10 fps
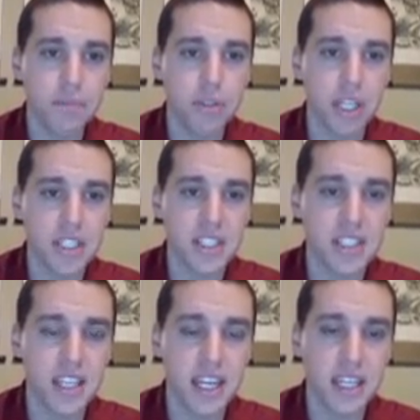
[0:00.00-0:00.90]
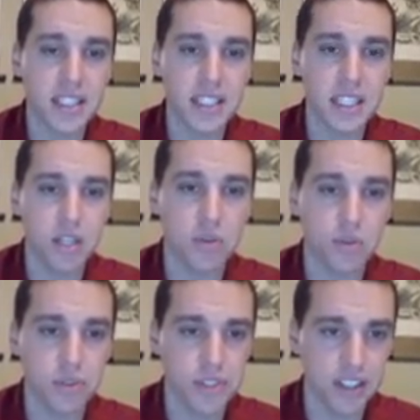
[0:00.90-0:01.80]
plus 6
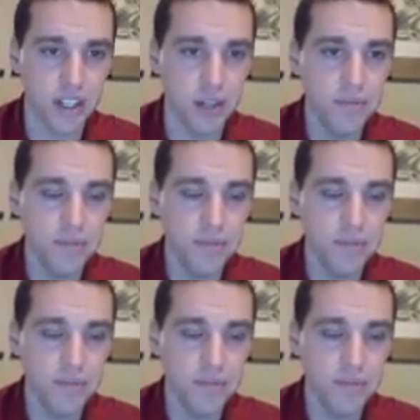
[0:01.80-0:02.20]
equals 0.